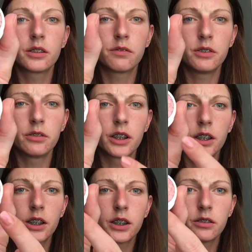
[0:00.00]
If you
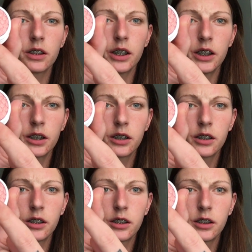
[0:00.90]
look right here,
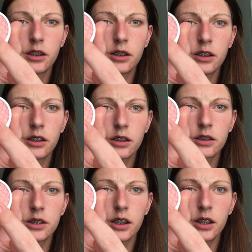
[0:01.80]
it
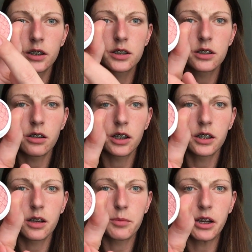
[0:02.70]
looks like it's starting
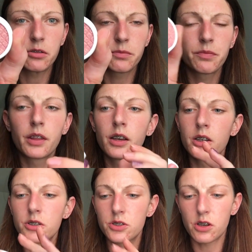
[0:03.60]
to come out.
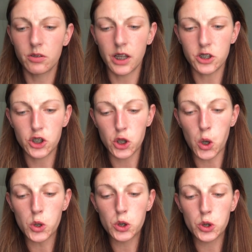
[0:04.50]
So let's
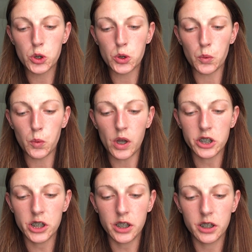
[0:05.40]

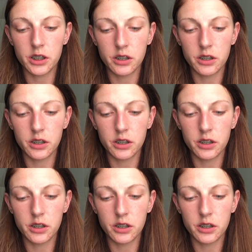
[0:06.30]
swatch it.